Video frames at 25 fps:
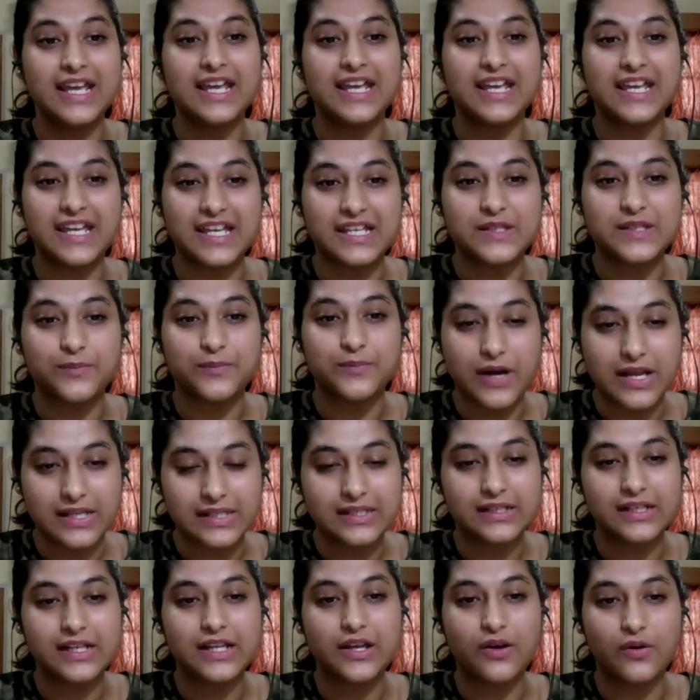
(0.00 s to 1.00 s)
He is
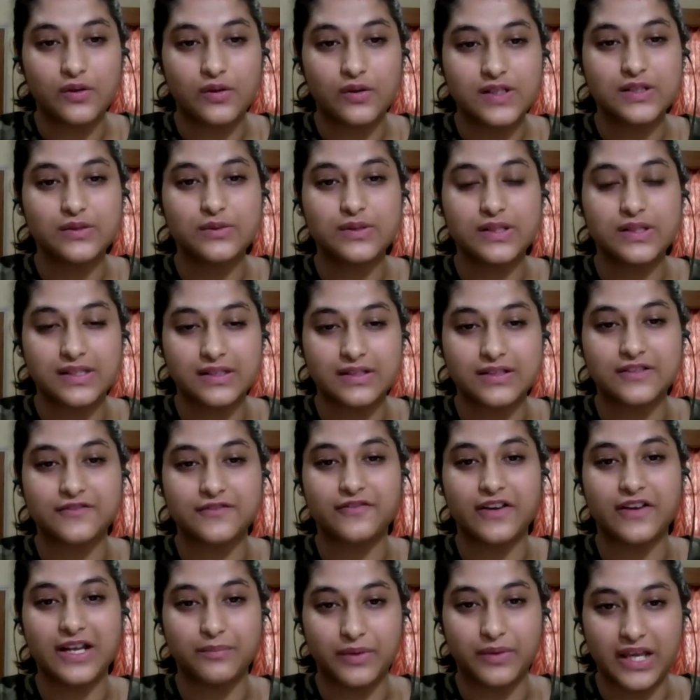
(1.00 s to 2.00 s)
presently also a
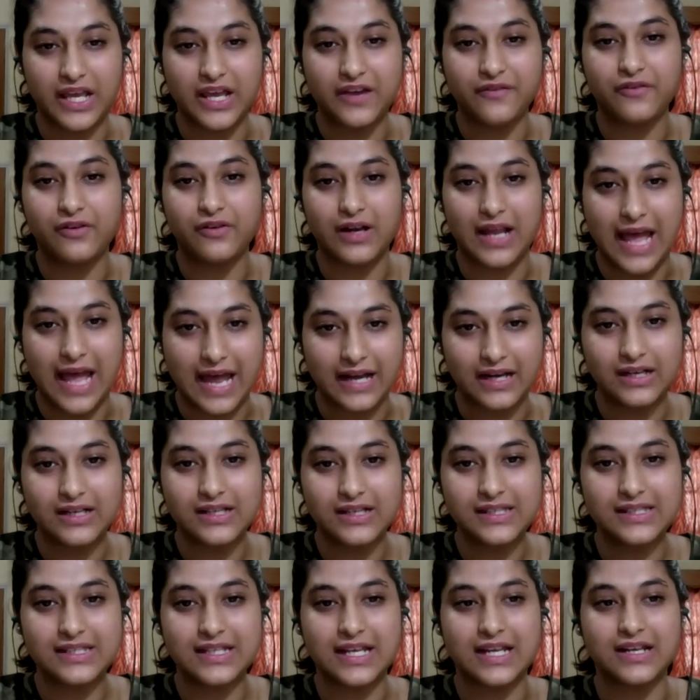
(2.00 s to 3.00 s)
certified behavioral
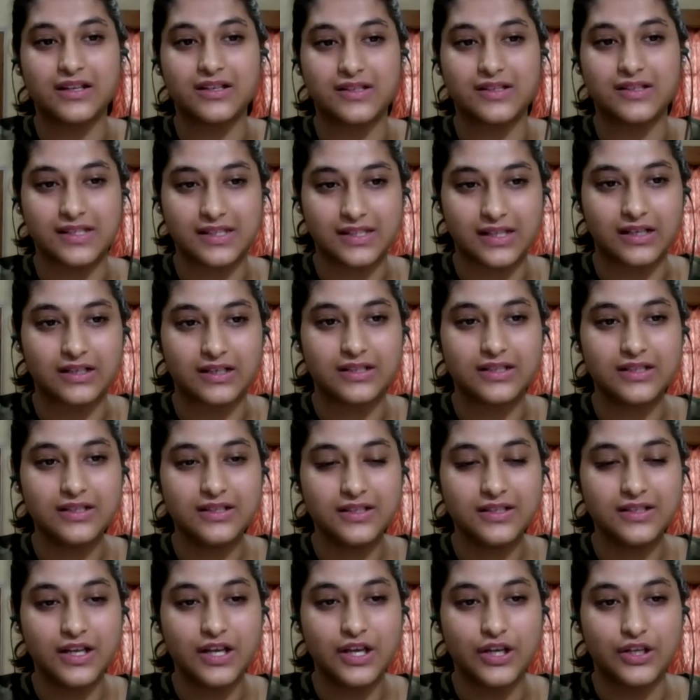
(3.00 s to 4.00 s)
analyst and
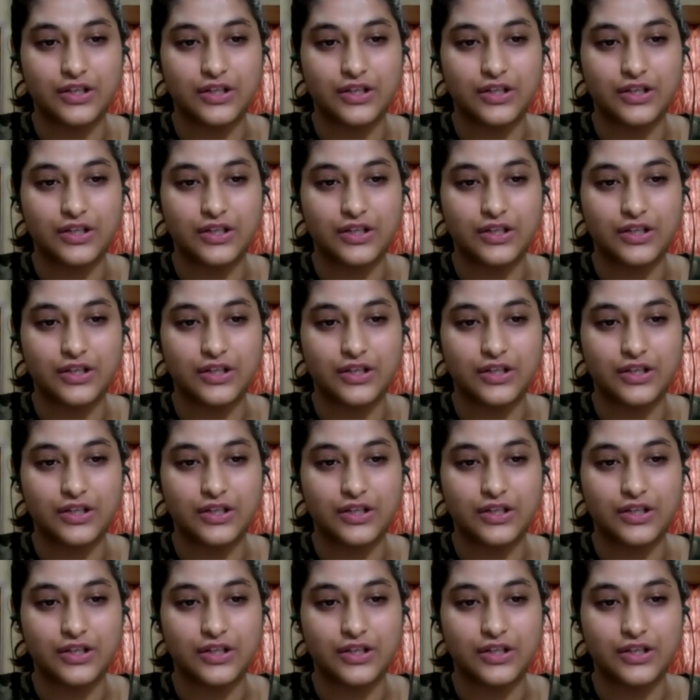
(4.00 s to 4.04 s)
consultant.